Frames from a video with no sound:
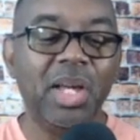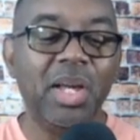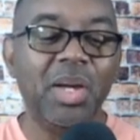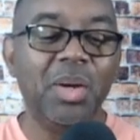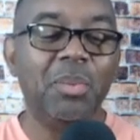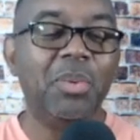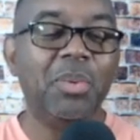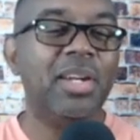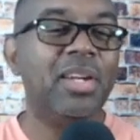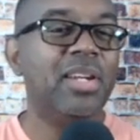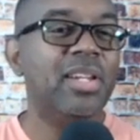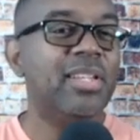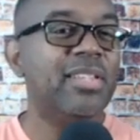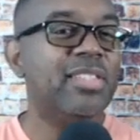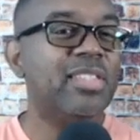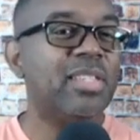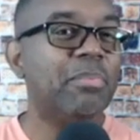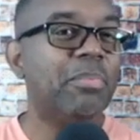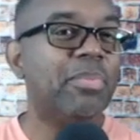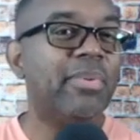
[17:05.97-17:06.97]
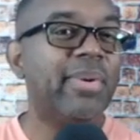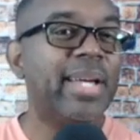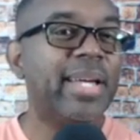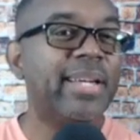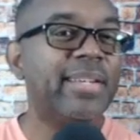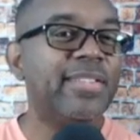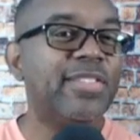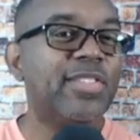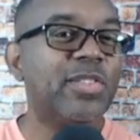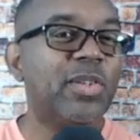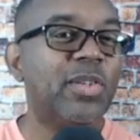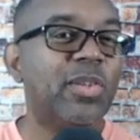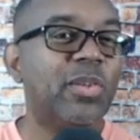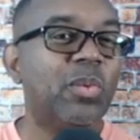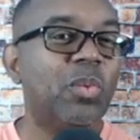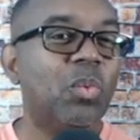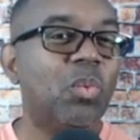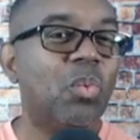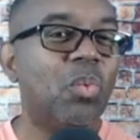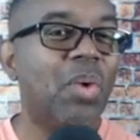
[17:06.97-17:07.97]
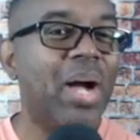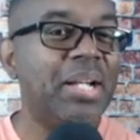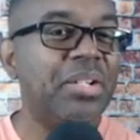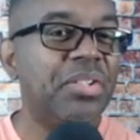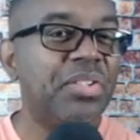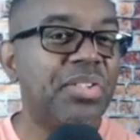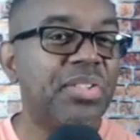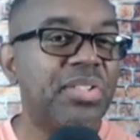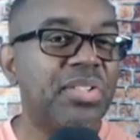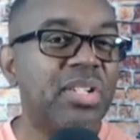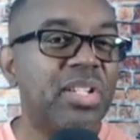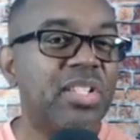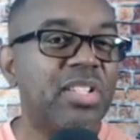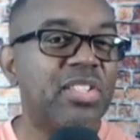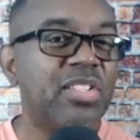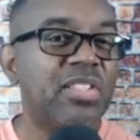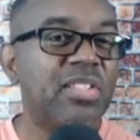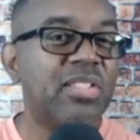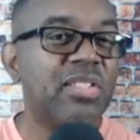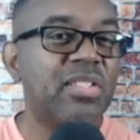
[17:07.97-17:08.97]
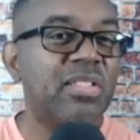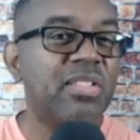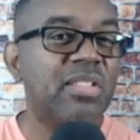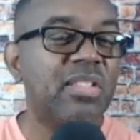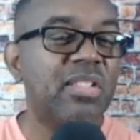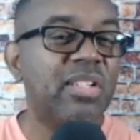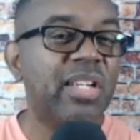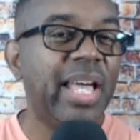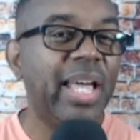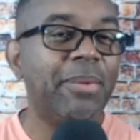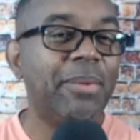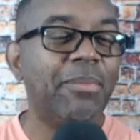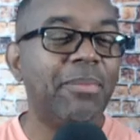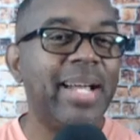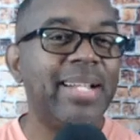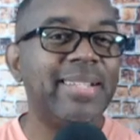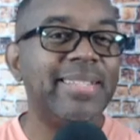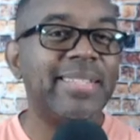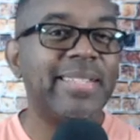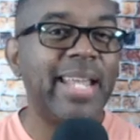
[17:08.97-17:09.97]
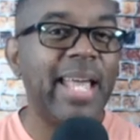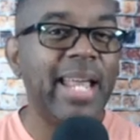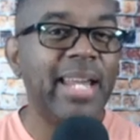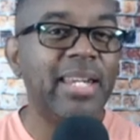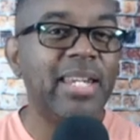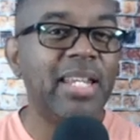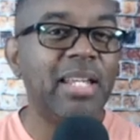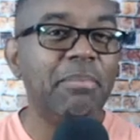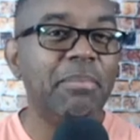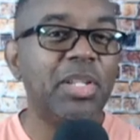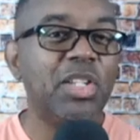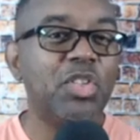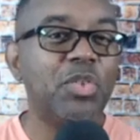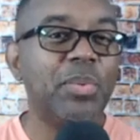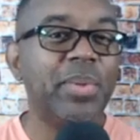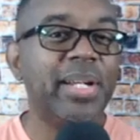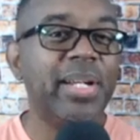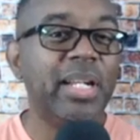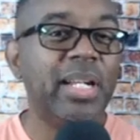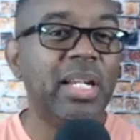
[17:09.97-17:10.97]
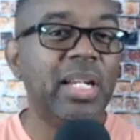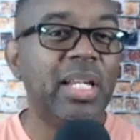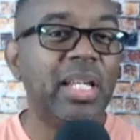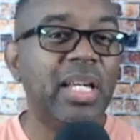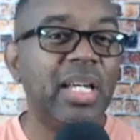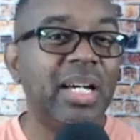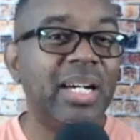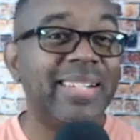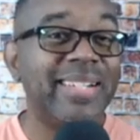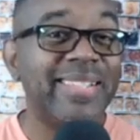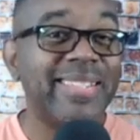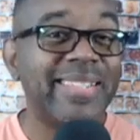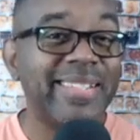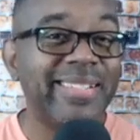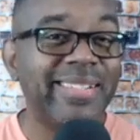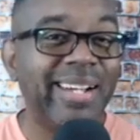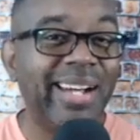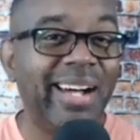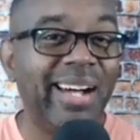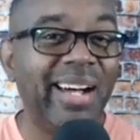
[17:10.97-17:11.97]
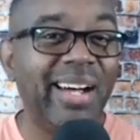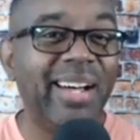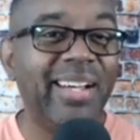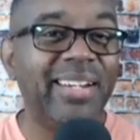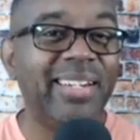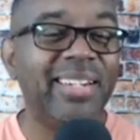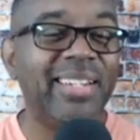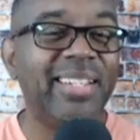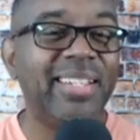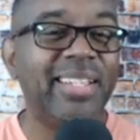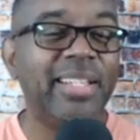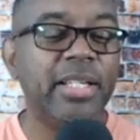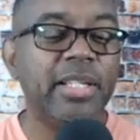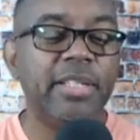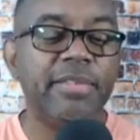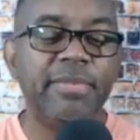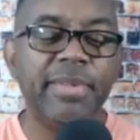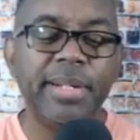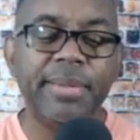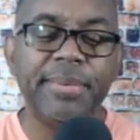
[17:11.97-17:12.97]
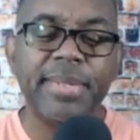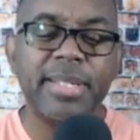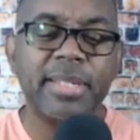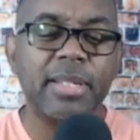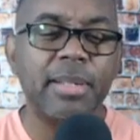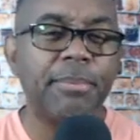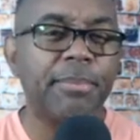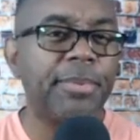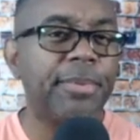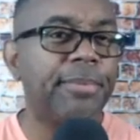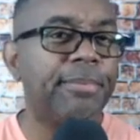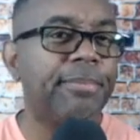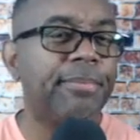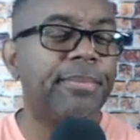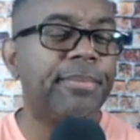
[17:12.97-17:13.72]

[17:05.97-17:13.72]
What it is that brings righteousness and right standing between us and God is very simple.